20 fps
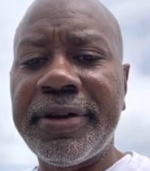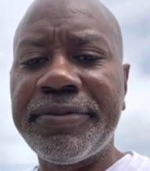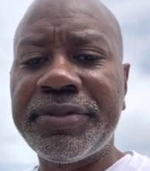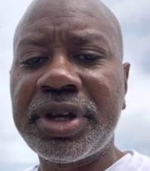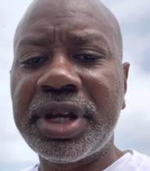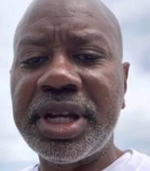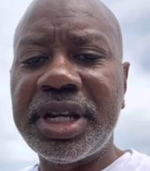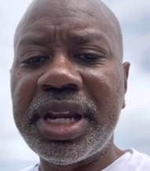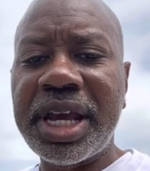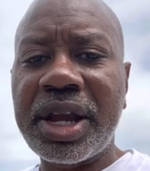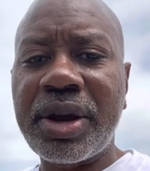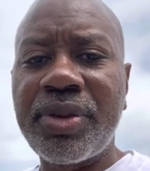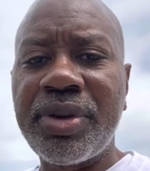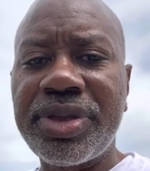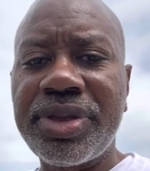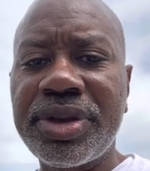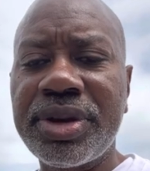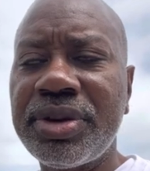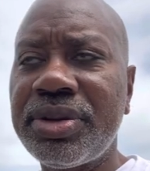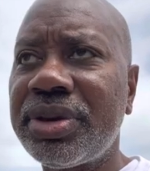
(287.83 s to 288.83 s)
connect
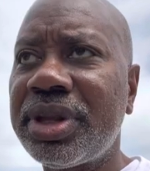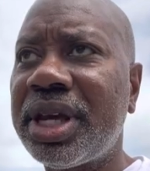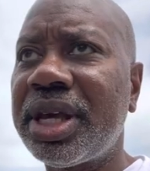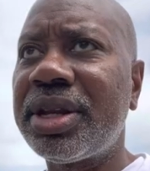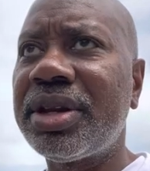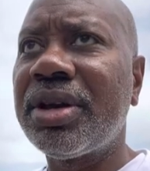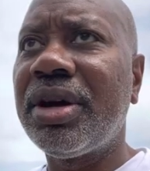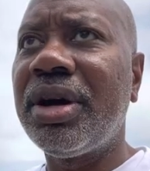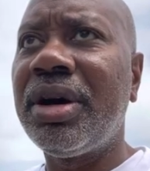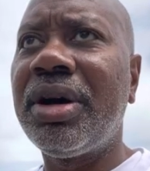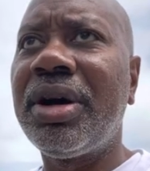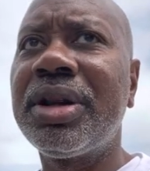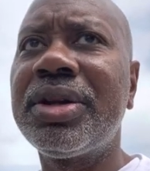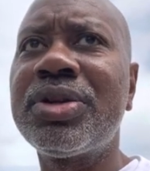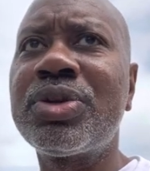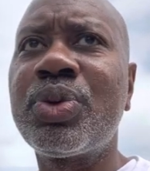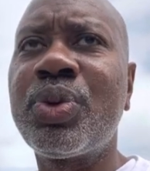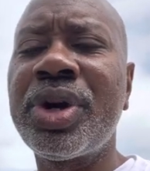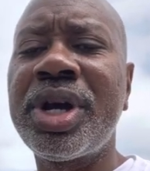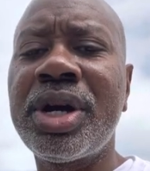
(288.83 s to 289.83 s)
with you that all
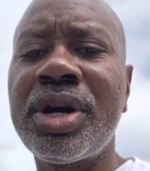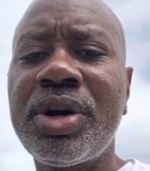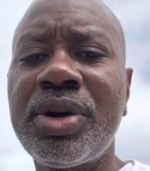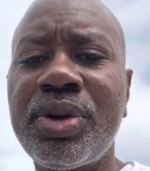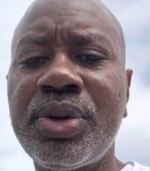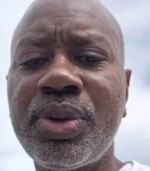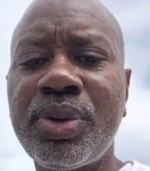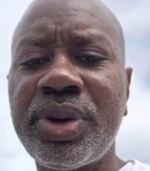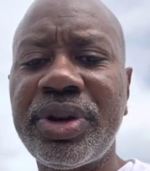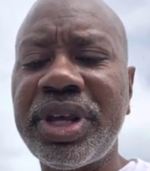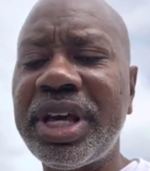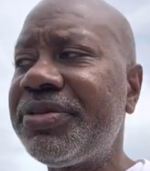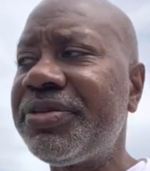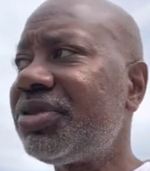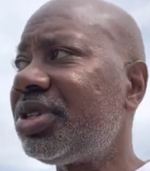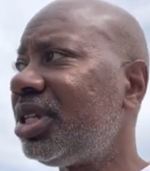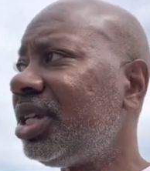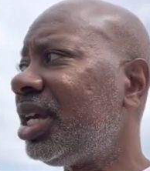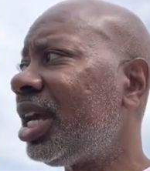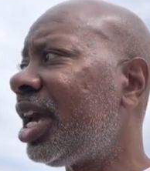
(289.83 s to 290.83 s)
is well with
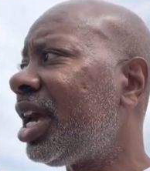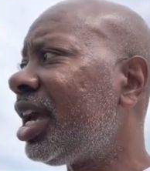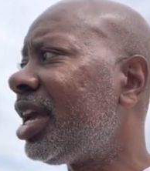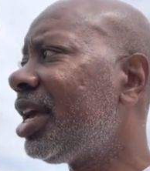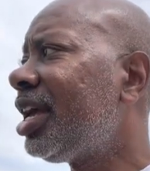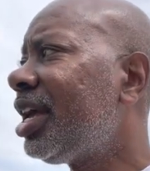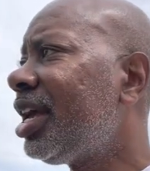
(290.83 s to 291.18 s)
FCA.